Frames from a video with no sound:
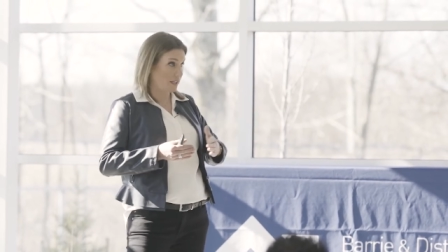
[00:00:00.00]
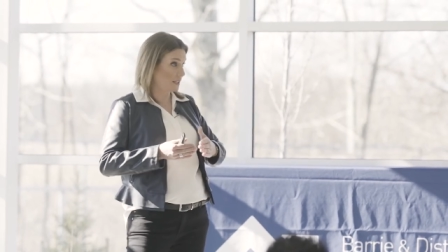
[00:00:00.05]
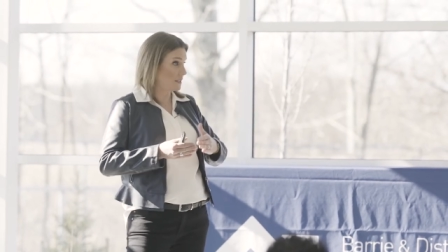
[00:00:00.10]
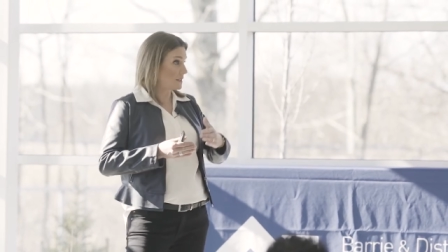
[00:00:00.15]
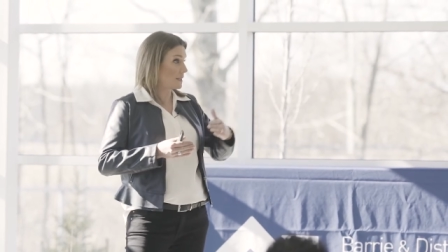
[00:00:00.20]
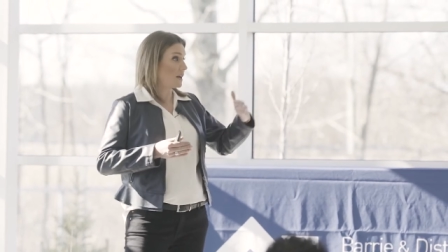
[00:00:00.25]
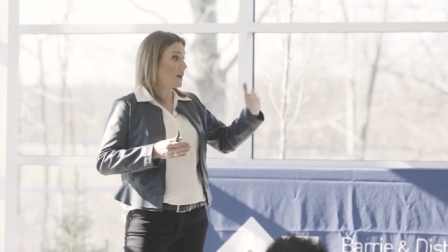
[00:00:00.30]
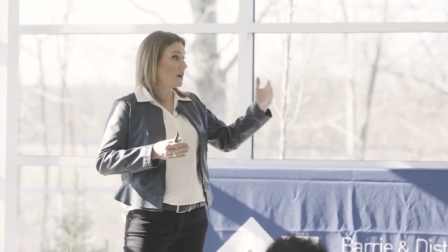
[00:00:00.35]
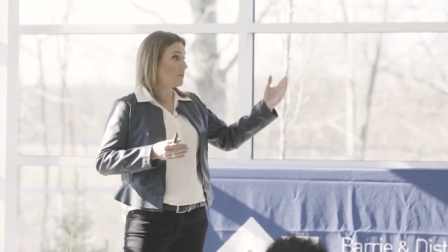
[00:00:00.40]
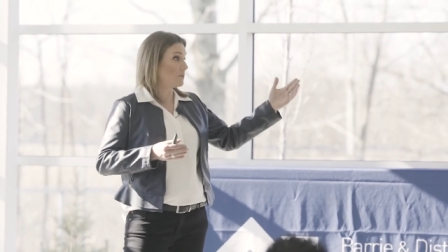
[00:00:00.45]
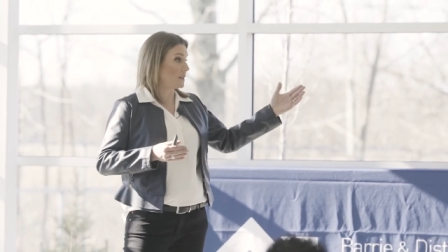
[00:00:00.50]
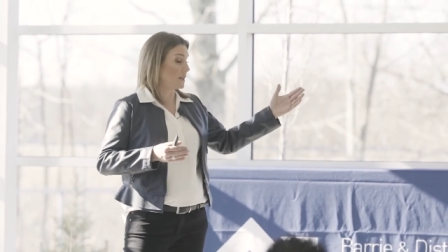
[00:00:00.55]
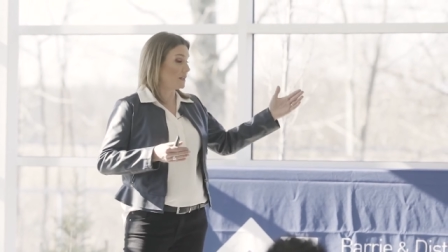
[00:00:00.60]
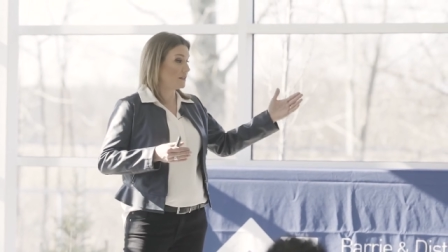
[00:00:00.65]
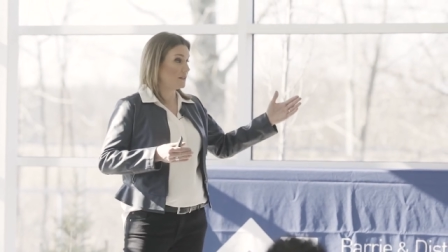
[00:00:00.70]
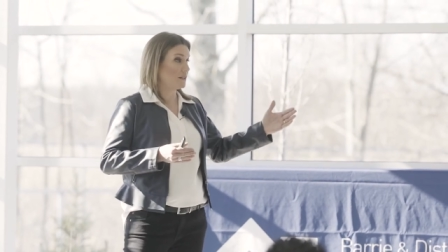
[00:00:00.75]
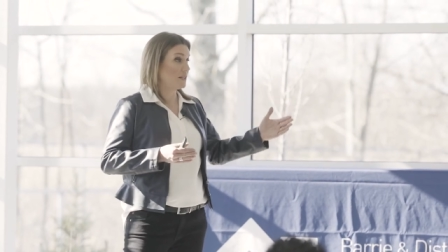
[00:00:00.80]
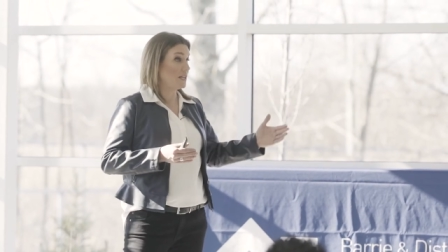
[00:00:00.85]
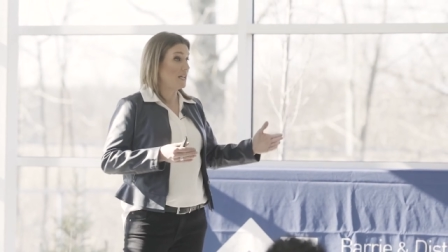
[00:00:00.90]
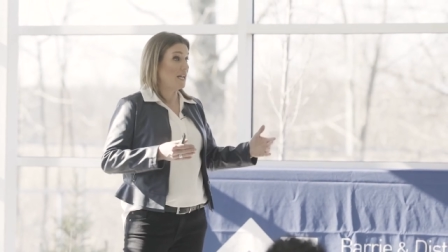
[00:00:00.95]
Let's get on with
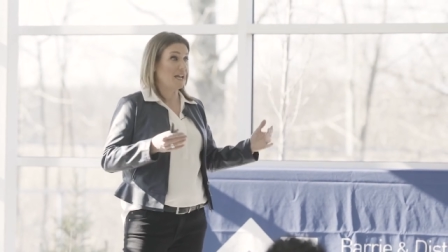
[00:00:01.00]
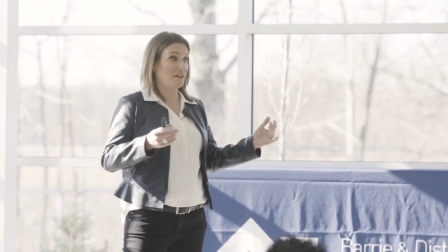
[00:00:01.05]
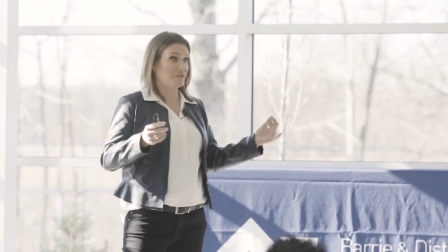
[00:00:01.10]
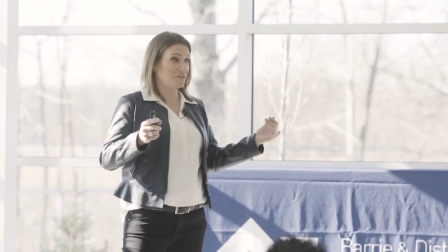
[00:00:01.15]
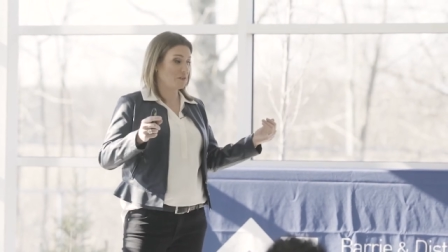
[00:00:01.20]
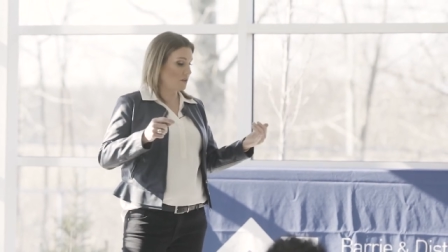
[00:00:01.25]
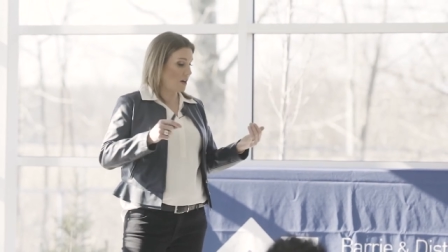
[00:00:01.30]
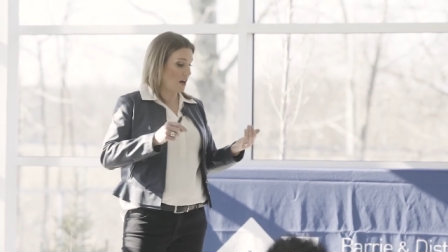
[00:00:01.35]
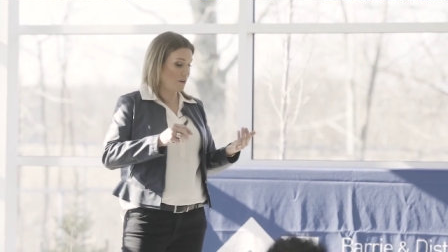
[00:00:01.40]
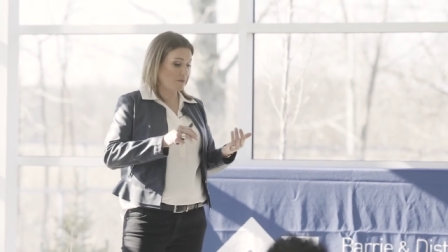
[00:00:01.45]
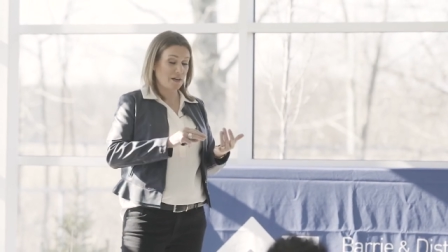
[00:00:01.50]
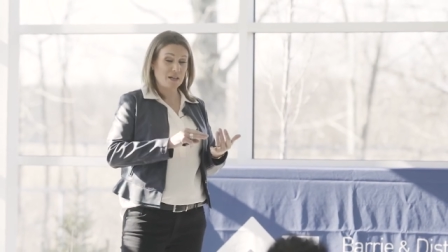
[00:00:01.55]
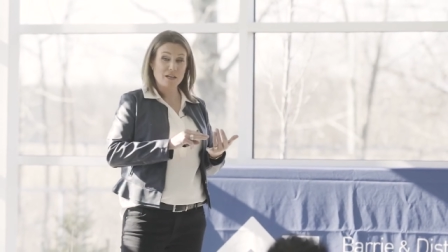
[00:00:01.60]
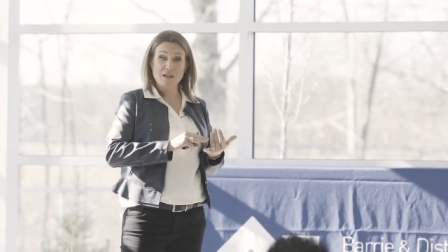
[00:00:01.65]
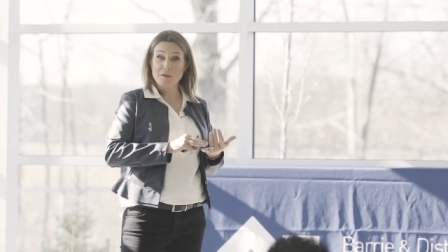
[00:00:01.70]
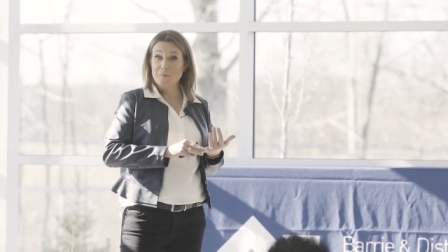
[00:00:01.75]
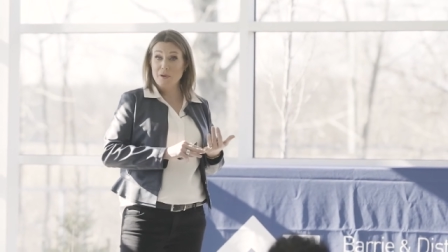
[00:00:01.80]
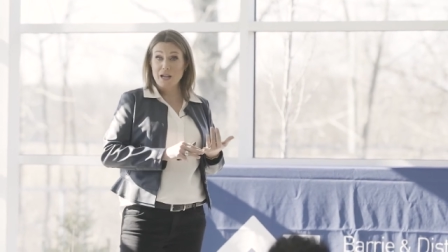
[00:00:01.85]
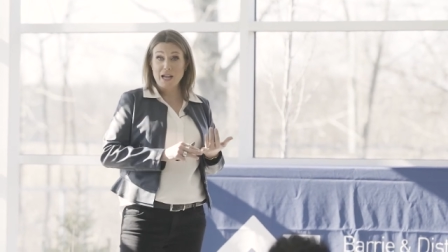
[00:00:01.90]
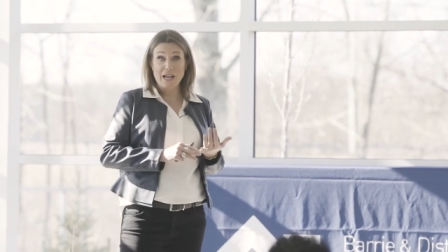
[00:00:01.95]
it. If they're not
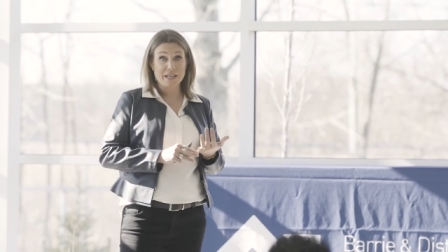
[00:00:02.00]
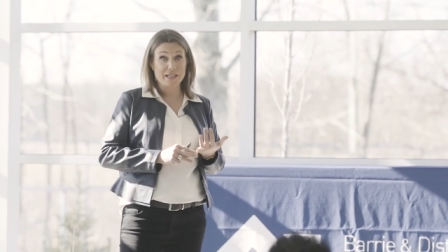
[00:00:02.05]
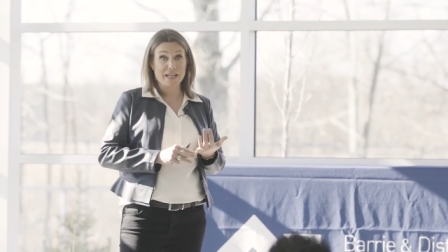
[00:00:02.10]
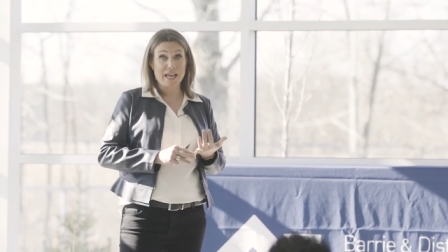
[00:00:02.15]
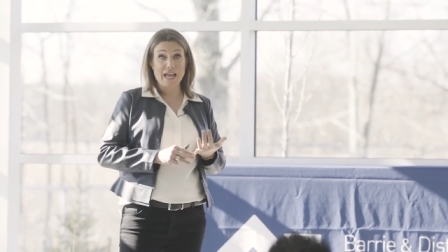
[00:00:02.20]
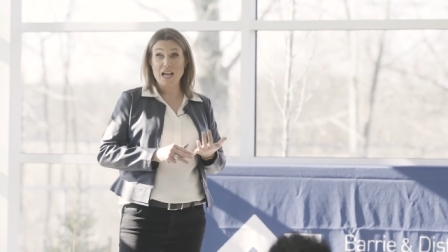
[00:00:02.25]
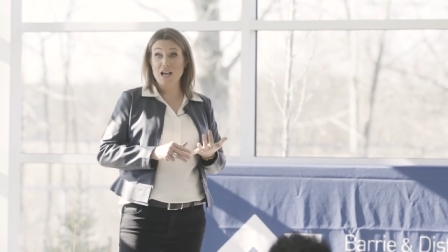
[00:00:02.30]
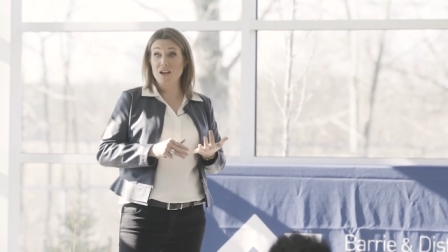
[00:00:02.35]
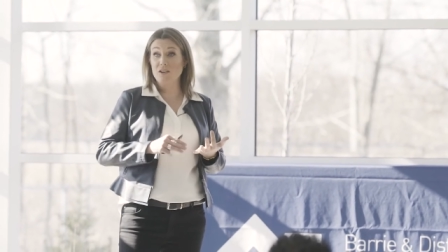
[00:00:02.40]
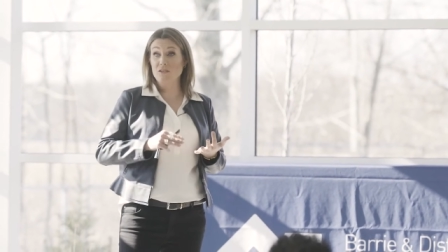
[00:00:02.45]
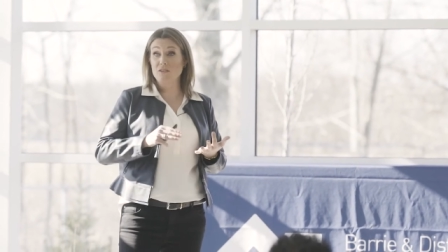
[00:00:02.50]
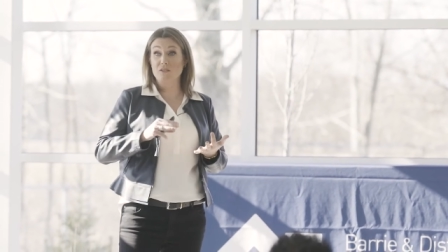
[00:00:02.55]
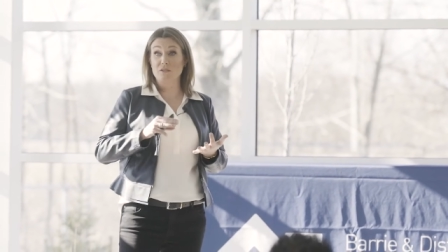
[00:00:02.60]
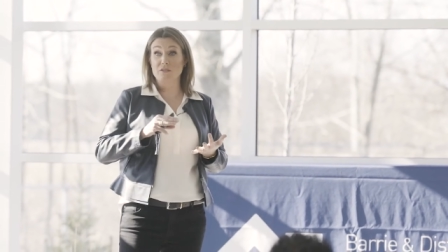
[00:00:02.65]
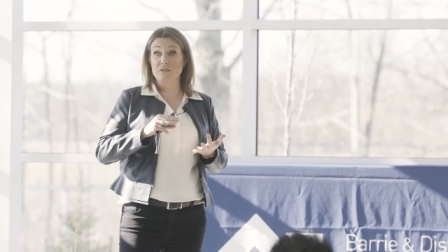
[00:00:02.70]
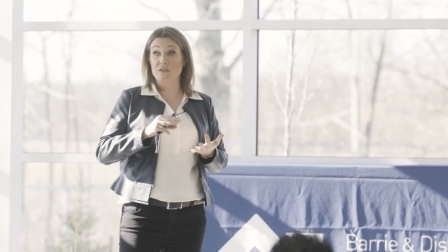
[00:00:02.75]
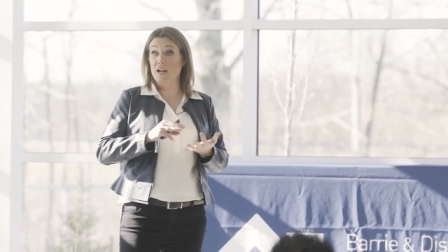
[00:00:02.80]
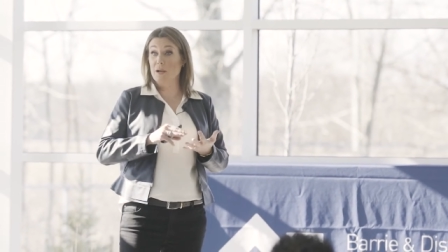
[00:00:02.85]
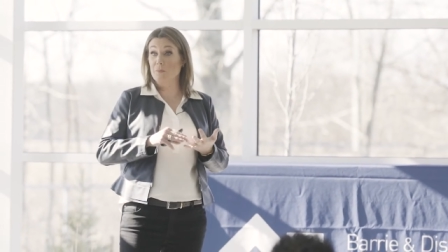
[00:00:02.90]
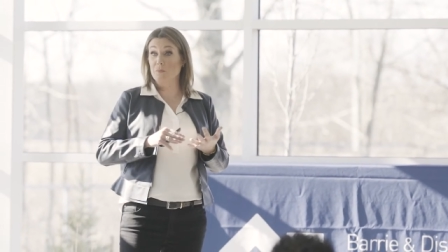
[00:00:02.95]
ready to buy now,
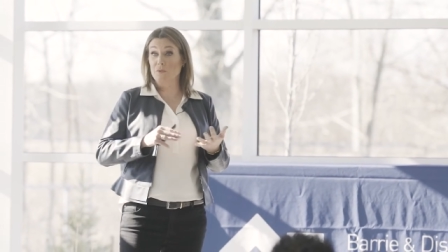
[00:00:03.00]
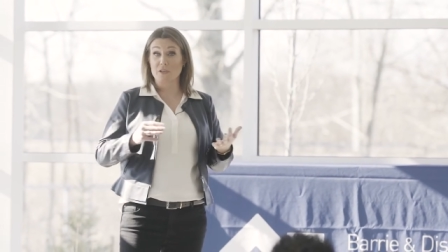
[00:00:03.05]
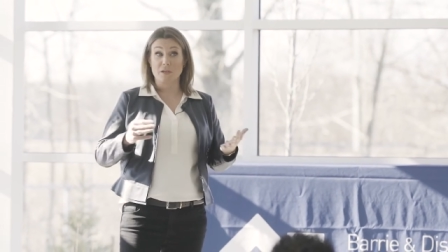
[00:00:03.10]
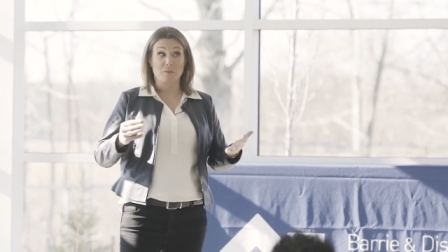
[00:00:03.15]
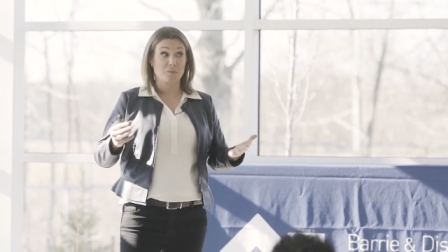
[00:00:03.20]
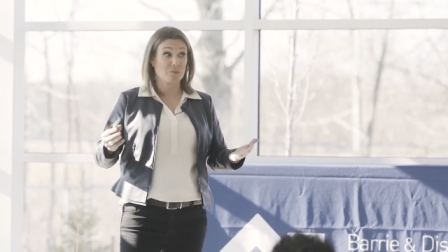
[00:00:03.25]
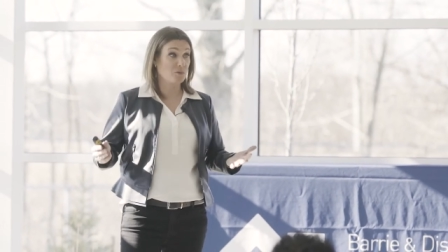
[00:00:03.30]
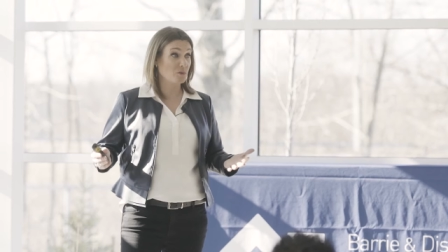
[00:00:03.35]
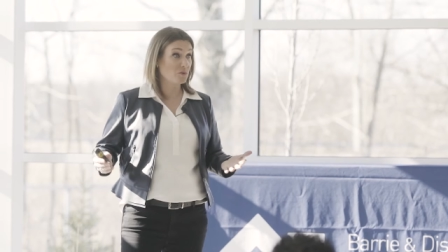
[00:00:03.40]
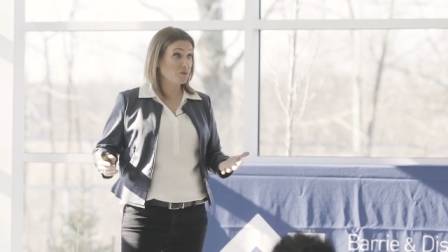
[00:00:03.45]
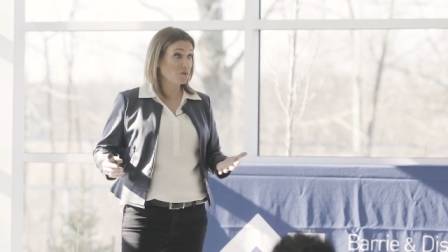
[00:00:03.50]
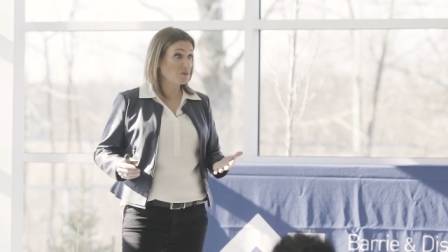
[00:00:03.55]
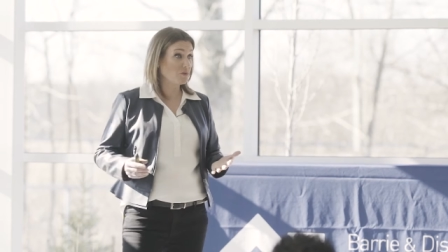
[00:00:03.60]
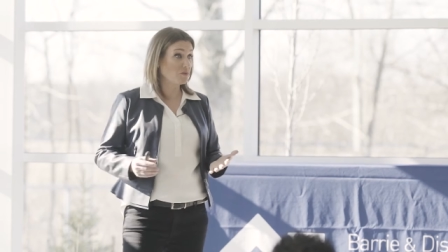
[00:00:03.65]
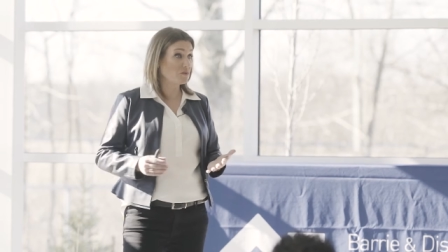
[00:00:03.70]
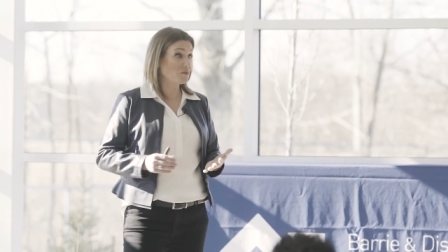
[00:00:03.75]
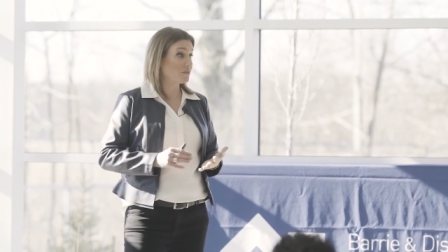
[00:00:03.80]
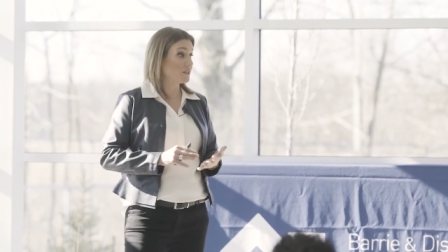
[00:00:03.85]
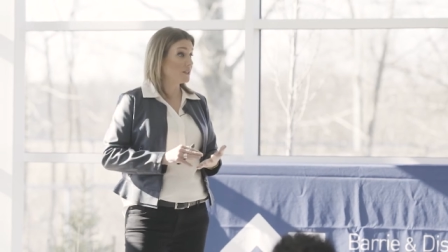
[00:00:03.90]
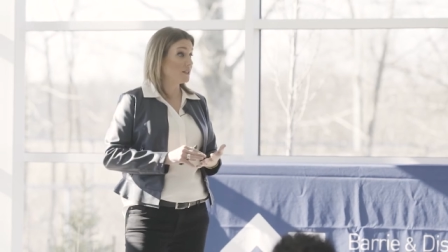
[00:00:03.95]
or they're not
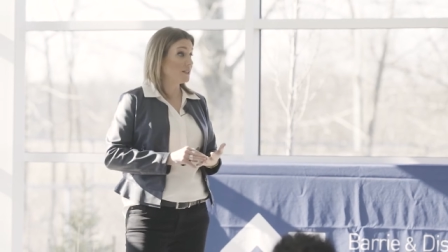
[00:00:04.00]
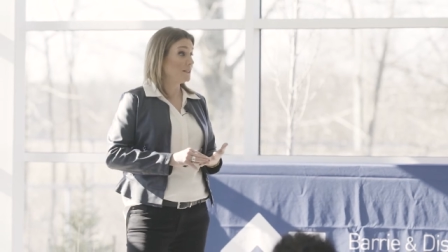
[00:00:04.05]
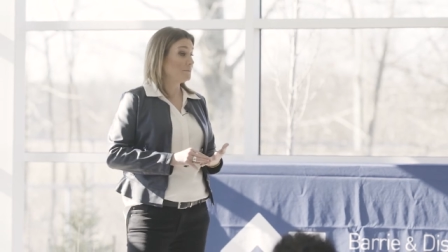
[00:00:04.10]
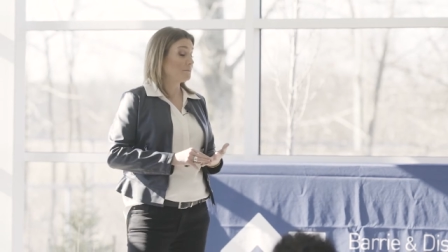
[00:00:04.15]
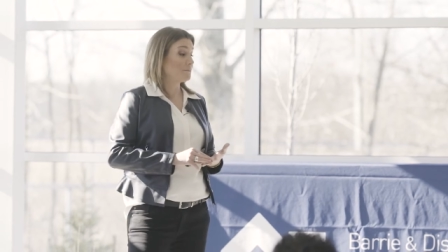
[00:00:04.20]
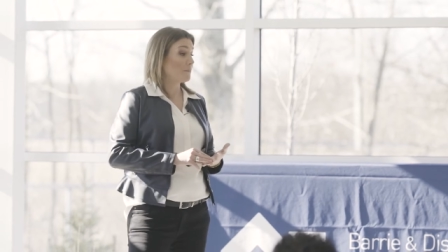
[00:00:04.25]
pre-approved,